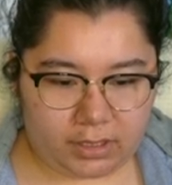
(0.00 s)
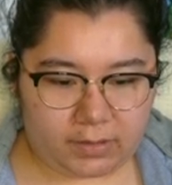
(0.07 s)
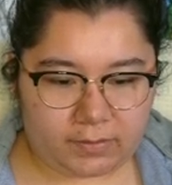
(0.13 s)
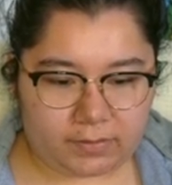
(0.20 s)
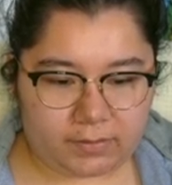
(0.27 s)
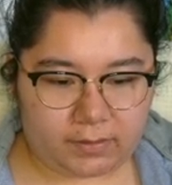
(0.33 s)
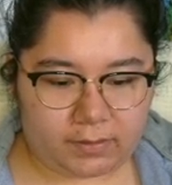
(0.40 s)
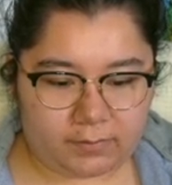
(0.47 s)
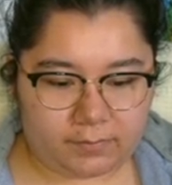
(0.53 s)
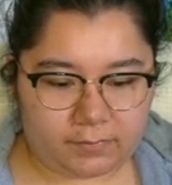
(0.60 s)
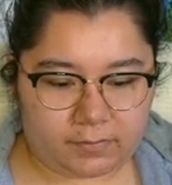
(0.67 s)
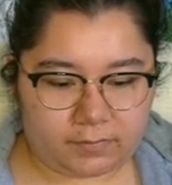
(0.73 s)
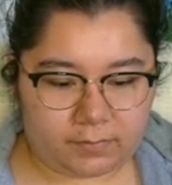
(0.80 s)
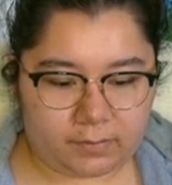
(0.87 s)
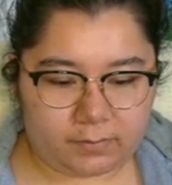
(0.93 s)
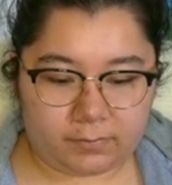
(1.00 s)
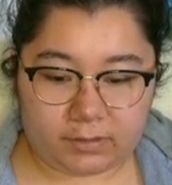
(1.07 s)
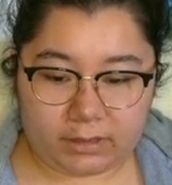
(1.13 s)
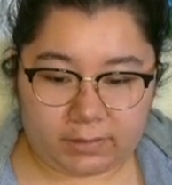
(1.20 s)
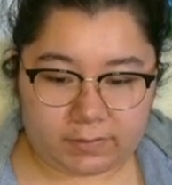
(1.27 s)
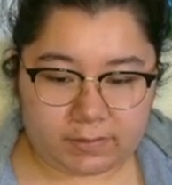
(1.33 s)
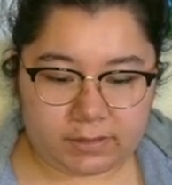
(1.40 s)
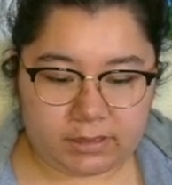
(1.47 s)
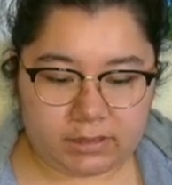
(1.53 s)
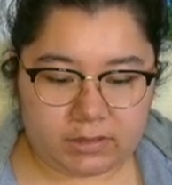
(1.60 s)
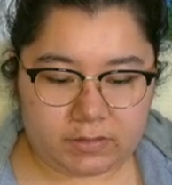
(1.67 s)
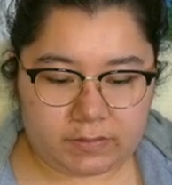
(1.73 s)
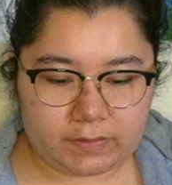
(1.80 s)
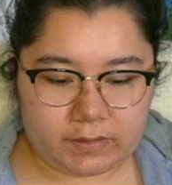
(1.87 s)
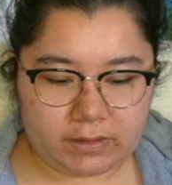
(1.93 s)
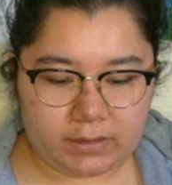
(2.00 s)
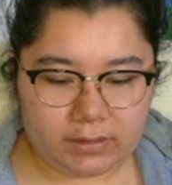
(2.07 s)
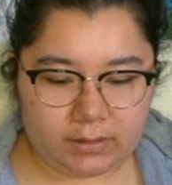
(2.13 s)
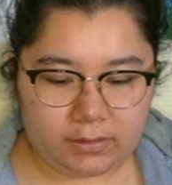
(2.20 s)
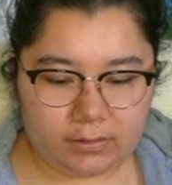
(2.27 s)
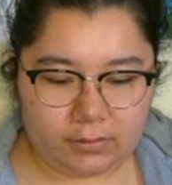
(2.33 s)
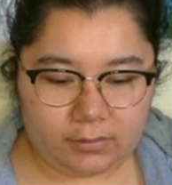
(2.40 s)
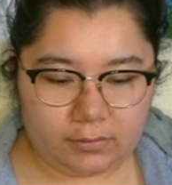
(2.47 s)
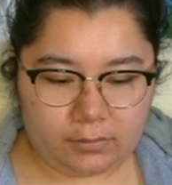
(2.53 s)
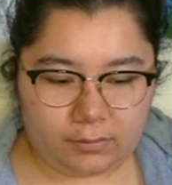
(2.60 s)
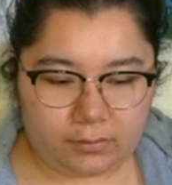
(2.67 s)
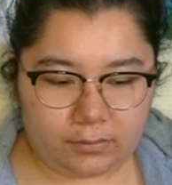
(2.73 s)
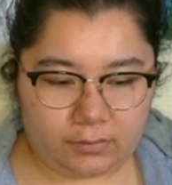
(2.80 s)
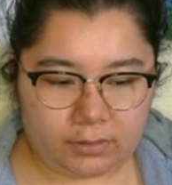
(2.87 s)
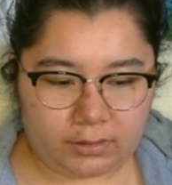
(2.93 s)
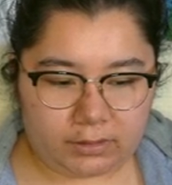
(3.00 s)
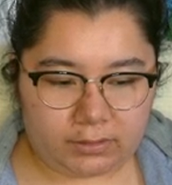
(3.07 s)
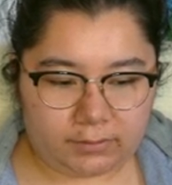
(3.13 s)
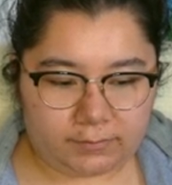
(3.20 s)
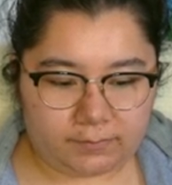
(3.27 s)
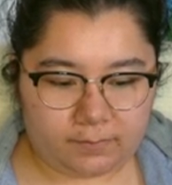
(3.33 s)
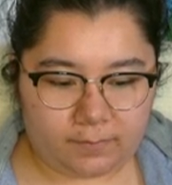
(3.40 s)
either comes from laziness or